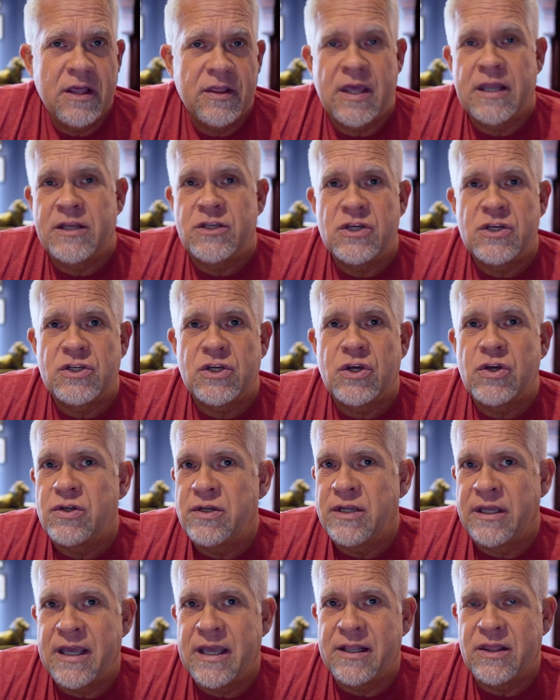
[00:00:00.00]
They just
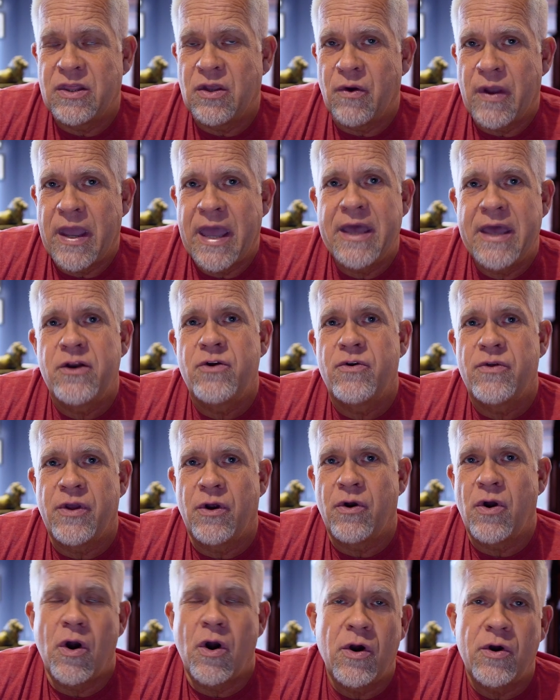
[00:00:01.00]
couldn't get their head or
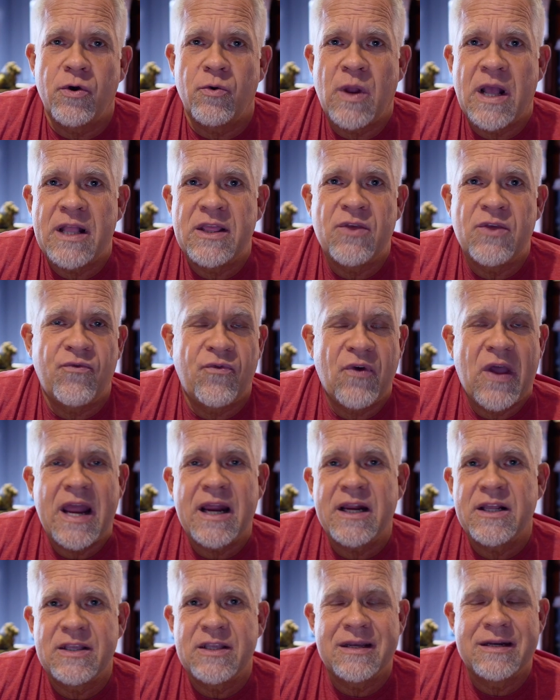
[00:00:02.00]
their heart around the
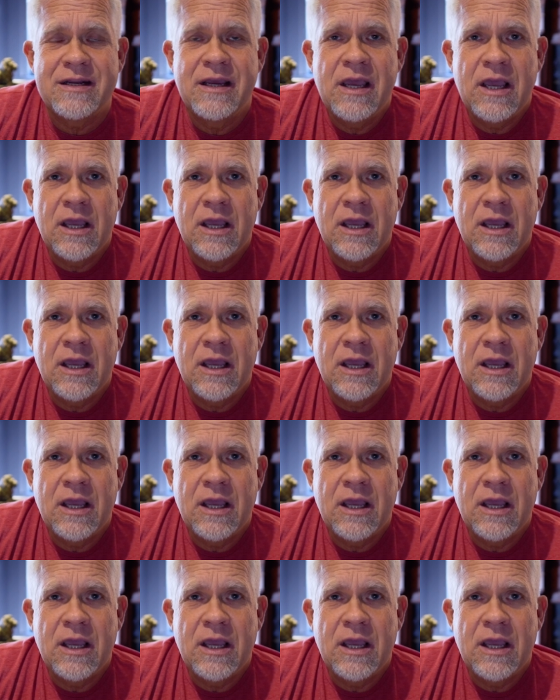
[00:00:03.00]
fact that